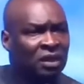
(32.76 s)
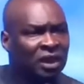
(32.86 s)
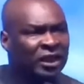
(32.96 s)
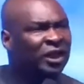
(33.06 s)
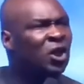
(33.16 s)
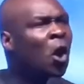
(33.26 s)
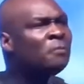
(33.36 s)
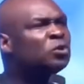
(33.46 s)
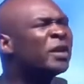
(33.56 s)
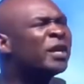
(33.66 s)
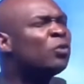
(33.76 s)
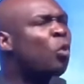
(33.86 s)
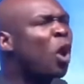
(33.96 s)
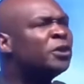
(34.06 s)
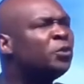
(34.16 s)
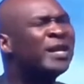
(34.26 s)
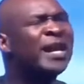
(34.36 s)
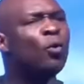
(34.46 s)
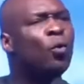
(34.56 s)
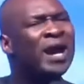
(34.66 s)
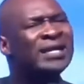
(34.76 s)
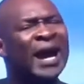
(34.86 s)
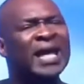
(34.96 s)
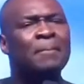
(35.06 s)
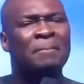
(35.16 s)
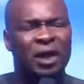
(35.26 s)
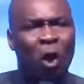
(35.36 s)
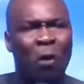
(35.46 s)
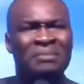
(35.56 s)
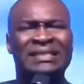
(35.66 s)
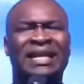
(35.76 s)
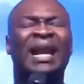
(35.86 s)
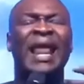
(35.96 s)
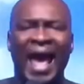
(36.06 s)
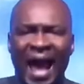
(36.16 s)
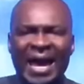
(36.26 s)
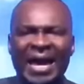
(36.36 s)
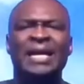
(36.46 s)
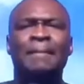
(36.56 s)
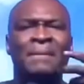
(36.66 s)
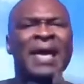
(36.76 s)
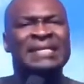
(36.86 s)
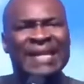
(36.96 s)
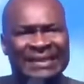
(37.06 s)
to reward you in a way that it becomes clear. He makes a